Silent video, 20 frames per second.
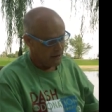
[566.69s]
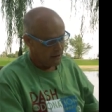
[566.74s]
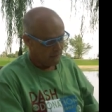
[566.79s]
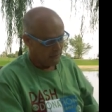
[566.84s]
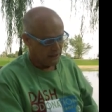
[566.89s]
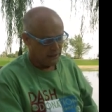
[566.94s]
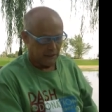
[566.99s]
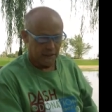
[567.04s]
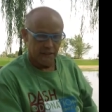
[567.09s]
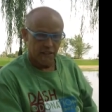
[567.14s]

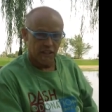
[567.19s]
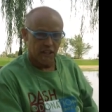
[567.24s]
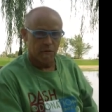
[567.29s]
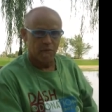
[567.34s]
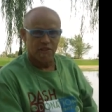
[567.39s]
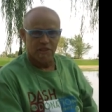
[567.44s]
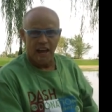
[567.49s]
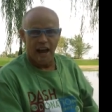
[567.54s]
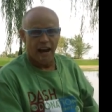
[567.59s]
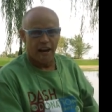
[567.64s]
But she
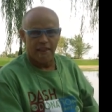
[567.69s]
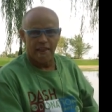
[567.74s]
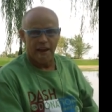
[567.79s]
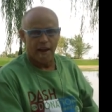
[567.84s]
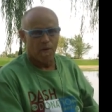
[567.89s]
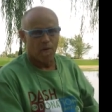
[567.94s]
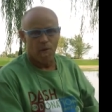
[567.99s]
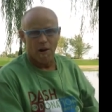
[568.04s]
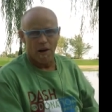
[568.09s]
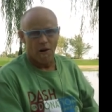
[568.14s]
was out of
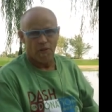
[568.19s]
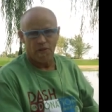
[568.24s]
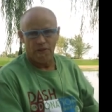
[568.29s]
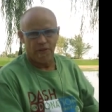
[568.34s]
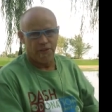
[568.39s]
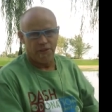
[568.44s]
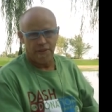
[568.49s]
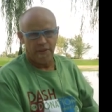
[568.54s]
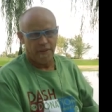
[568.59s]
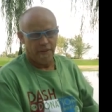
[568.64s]
that wealth.
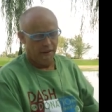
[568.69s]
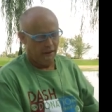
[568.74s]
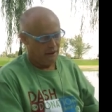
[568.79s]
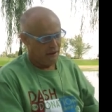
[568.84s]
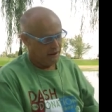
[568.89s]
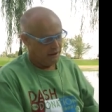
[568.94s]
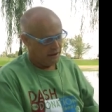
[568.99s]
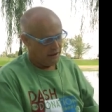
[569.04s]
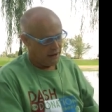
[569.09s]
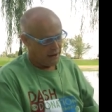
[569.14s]

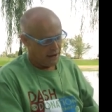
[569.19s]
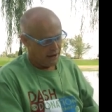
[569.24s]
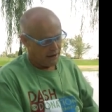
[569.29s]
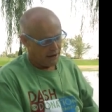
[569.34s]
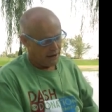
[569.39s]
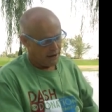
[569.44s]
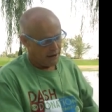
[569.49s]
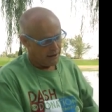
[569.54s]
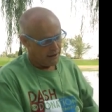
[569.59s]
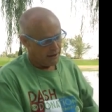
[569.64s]
And
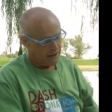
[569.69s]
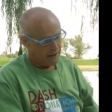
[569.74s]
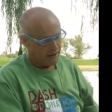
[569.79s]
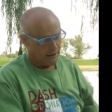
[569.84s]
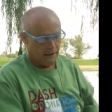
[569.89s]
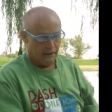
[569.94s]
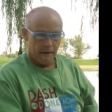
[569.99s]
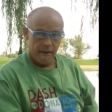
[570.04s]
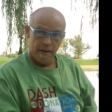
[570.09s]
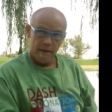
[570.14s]
uh,
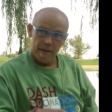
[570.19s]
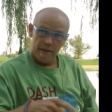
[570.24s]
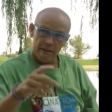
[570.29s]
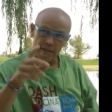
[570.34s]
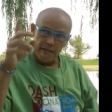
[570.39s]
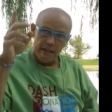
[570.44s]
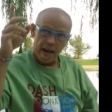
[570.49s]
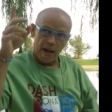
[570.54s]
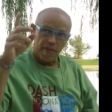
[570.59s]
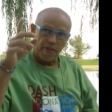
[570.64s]

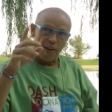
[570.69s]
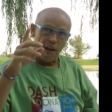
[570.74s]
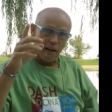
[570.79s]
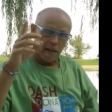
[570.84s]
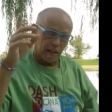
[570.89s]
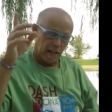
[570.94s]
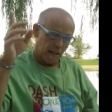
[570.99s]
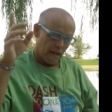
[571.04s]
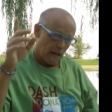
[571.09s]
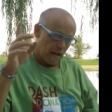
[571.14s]
South
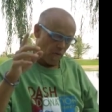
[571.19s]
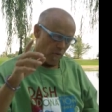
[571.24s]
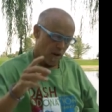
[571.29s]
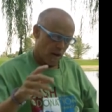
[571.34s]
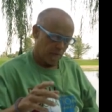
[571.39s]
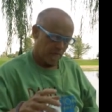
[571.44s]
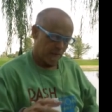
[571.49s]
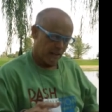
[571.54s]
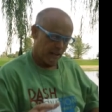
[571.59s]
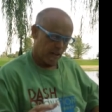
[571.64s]
Ogden, a lot of
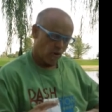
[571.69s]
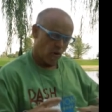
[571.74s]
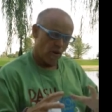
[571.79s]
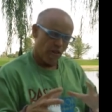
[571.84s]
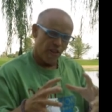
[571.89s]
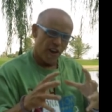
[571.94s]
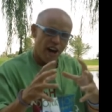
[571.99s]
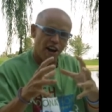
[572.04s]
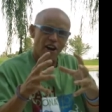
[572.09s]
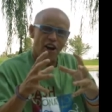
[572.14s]
wealth. But in
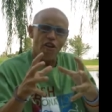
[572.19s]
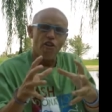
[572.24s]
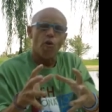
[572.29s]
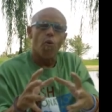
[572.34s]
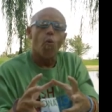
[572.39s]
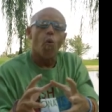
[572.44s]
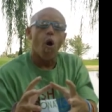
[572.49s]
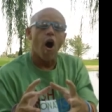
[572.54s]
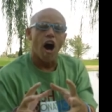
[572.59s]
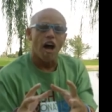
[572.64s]
North Ogden, all the
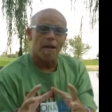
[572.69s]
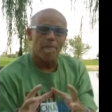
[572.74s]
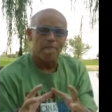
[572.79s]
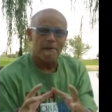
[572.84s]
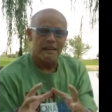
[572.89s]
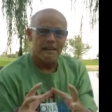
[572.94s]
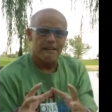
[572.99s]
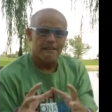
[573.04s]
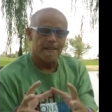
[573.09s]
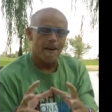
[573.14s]

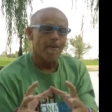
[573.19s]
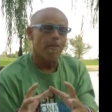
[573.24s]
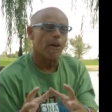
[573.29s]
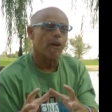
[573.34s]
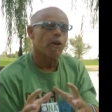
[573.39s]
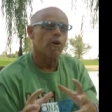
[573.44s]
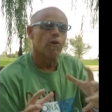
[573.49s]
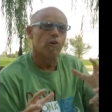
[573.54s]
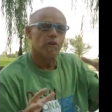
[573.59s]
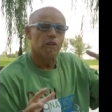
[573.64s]
wannabes, all the
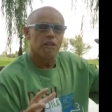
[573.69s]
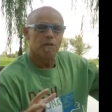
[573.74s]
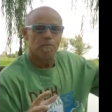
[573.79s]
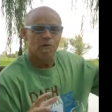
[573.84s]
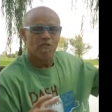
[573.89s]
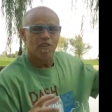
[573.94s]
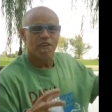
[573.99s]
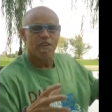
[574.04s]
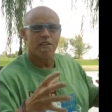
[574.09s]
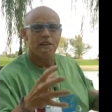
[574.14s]
coolies
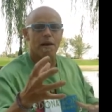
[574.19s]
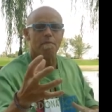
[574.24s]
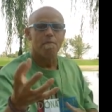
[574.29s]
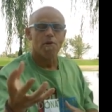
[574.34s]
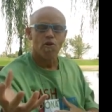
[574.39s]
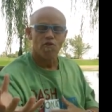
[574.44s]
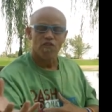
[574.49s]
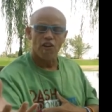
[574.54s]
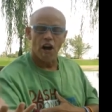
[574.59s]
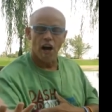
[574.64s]
moved there. And they
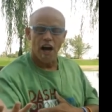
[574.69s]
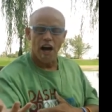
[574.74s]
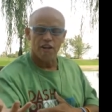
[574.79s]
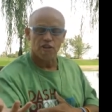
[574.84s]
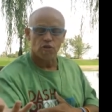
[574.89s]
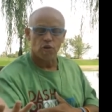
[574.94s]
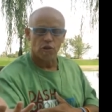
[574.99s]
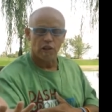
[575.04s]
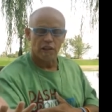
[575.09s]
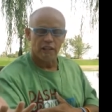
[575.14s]
moved to high
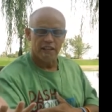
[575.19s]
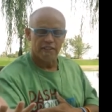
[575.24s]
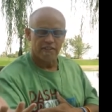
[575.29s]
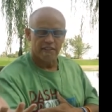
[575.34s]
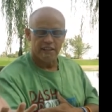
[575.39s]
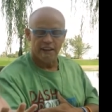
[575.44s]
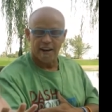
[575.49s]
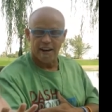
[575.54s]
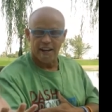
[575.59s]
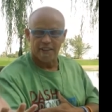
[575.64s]
school, to
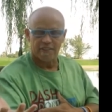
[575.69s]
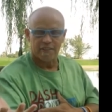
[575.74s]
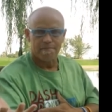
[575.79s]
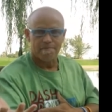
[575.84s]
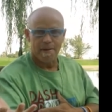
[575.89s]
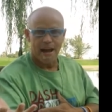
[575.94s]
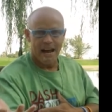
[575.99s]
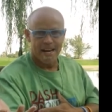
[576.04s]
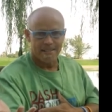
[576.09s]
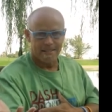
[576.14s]
Leslie Hodson
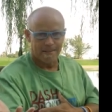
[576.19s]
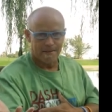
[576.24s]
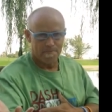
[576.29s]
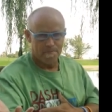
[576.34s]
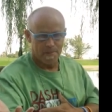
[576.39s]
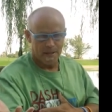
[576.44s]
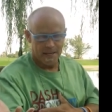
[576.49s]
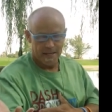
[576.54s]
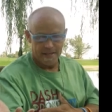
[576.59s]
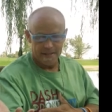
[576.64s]

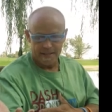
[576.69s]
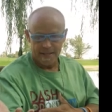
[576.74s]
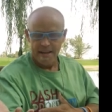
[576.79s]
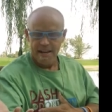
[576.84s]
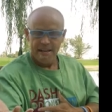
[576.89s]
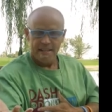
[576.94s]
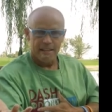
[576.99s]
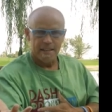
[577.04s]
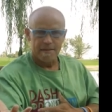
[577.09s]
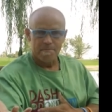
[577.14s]
masterpiece.
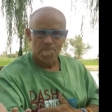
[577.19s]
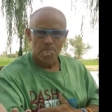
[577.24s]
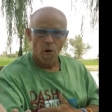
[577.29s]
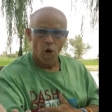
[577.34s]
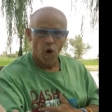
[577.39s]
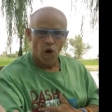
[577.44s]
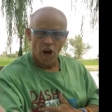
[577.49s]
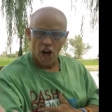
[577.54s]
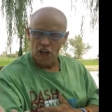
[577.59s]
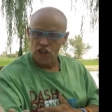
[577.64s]
These
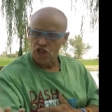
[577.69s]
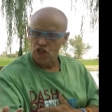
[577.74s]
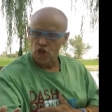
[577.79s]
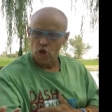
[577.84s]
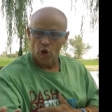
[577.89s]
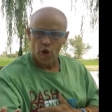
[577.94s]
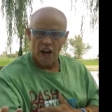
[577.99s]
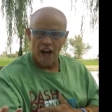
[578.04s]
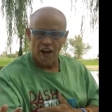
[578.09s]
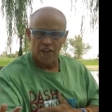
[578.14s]
morons
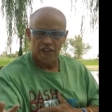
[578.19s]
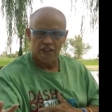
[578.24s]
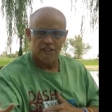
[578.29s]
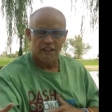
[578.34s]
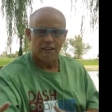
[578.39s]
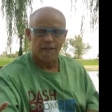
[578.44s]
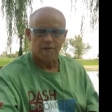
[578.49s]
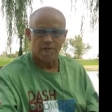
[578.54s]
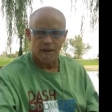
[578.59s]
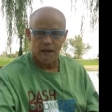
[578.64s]
tore down this
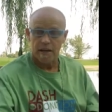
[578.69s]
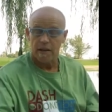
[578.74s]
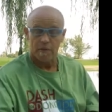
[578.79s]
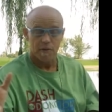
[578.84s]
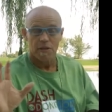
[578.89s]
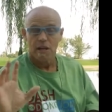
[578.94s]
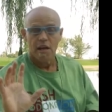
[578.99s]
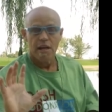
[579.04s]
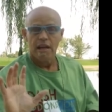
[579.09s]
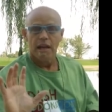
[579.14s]
incredible, it
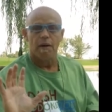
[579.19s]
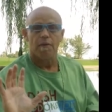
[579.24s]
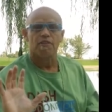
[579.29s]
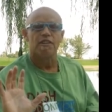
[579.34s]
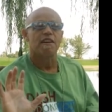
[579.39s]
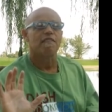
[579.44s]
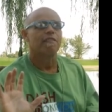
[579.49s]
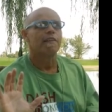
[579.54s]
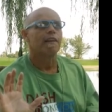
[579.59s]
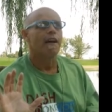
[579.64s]
was, it
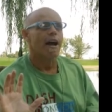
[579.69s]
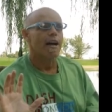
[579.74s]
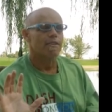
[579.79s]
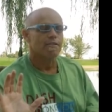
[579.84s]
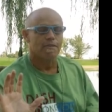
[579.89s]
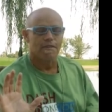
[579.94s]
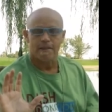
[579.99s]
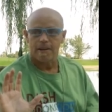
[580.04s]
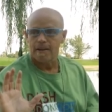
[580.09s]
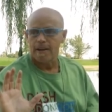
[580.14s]
was even
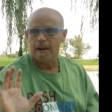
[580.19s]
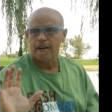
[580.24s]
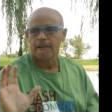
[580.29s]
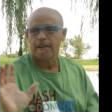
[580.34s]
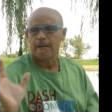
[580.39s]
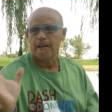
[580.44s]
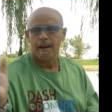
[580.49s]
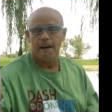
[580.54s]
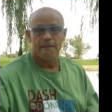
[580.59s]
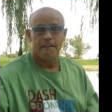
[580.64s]
nicer than
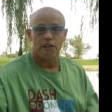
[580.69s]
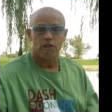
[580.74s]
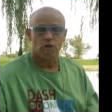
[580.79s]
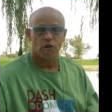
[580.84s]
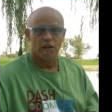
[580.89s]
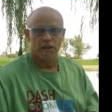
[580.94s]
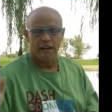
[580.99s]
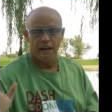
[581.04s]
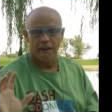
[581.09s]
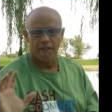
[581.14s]
Ogden High. They
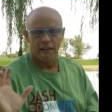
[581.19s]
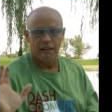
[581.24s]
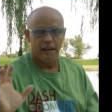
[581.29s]
tore it down.